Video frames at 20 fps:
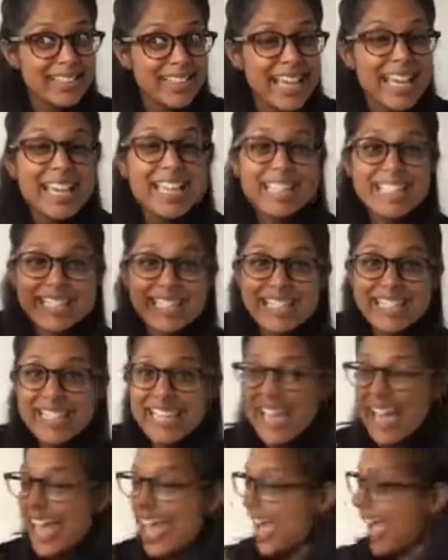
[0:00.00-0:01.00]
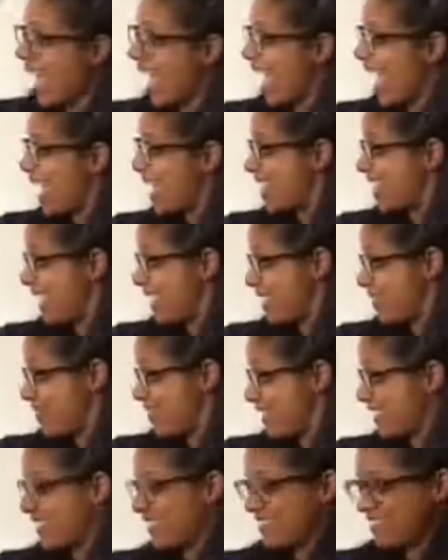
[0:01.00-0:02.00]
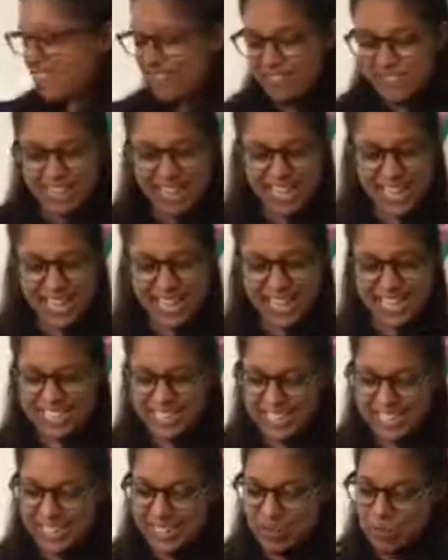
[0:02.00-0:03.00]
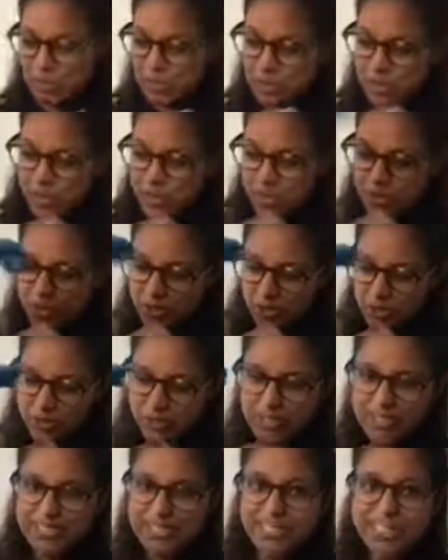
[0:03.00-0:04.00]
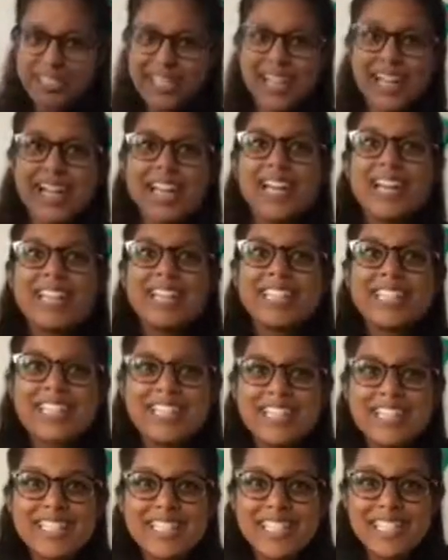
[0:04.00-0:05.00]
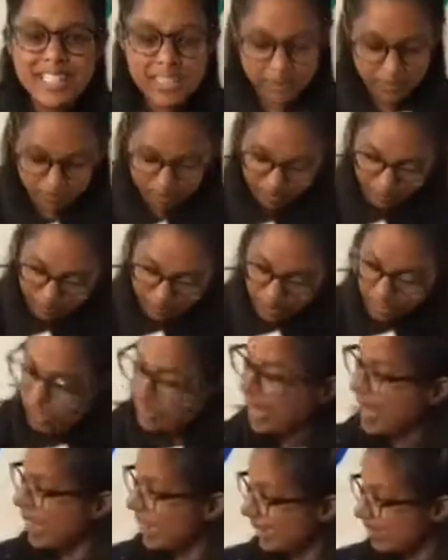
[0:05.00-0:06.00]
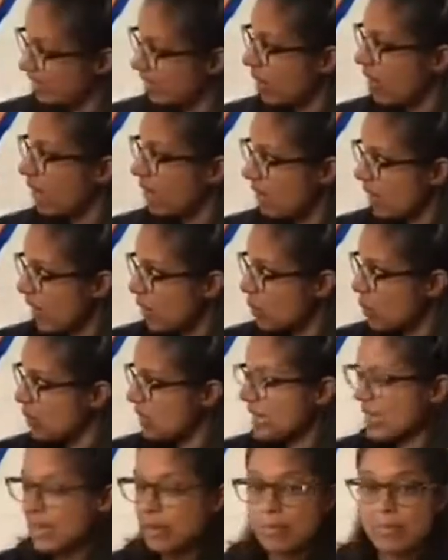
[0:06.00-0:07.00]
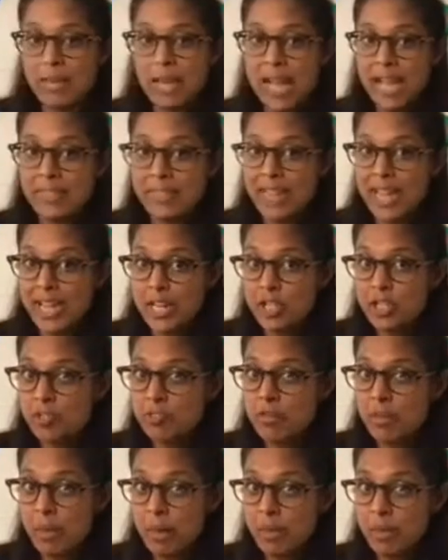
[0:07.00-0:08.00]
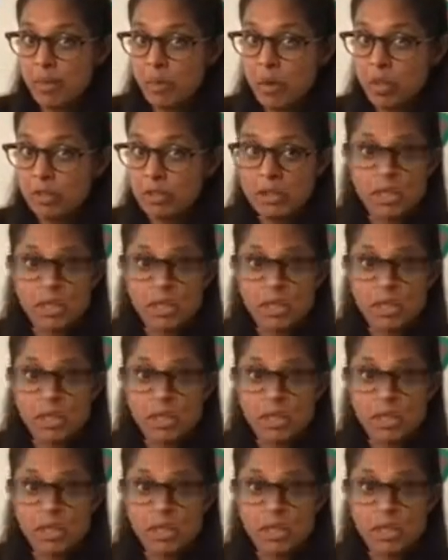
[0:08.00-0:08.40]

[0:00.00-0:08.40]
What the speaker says: Yeah, they were correct. It was T. That is our phoneme. And the action, remember, was